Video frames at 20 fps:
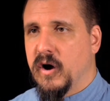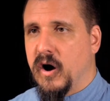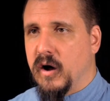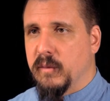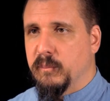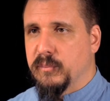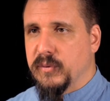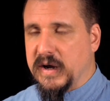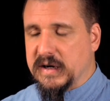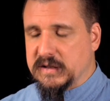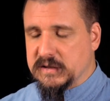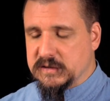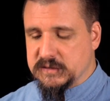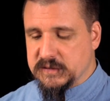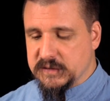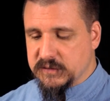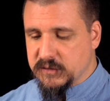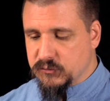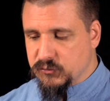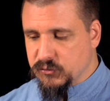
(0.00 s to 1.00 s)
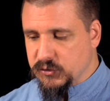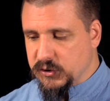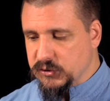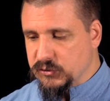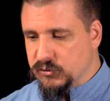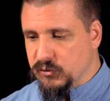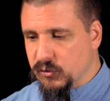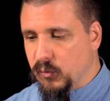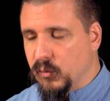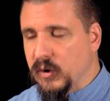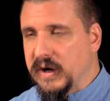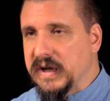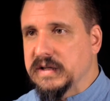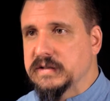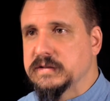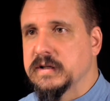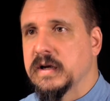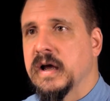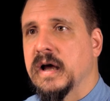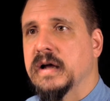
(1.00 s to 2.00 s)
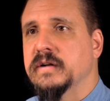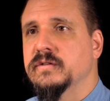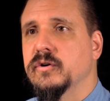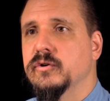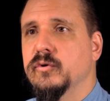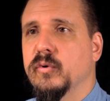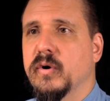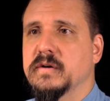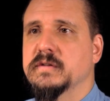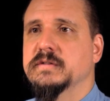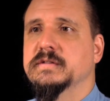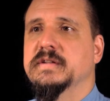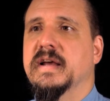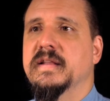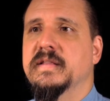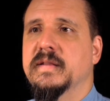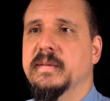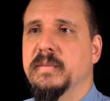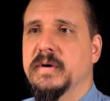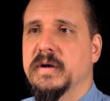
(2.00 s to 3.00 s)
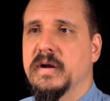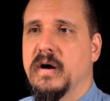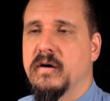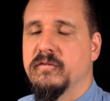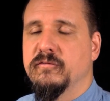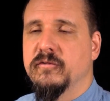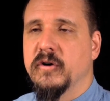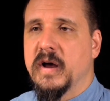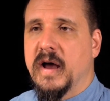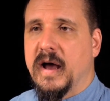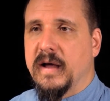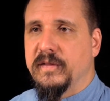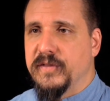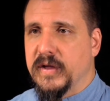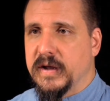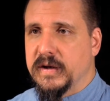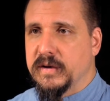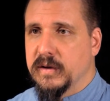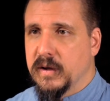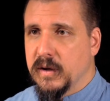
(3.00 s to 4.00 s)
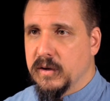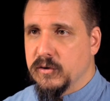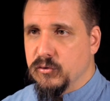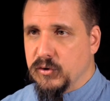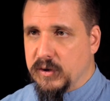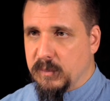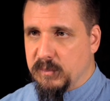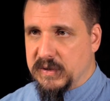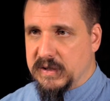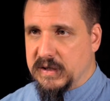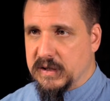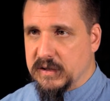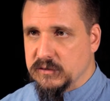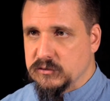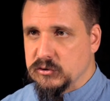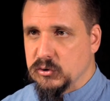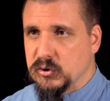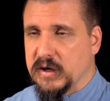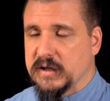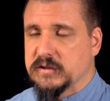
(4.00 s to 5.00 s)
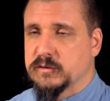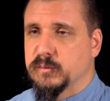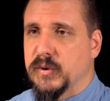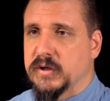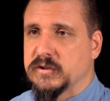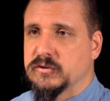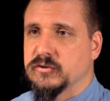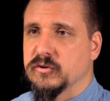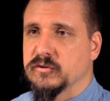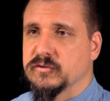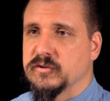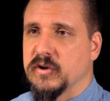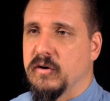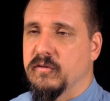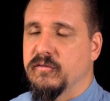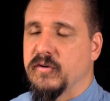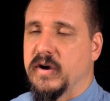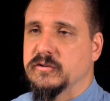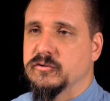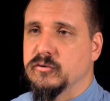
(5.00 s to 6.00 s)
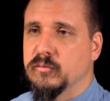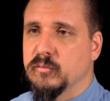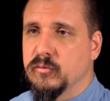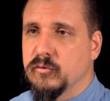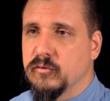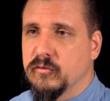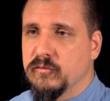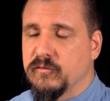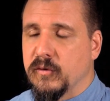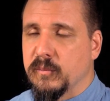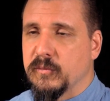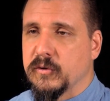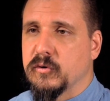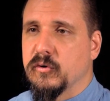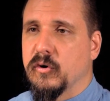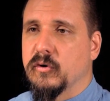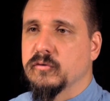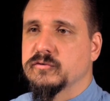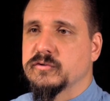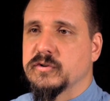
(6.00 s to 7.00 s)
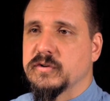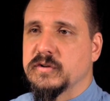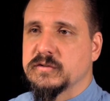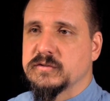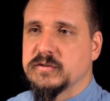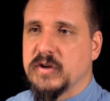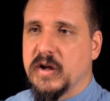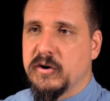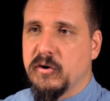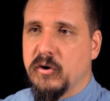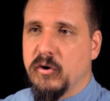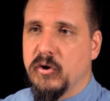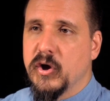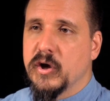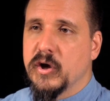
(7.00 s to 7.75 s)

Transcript: on practicing the traditional ways until you understand them enough, and then you can begin to express yourself. As you move from the gross to the subtle,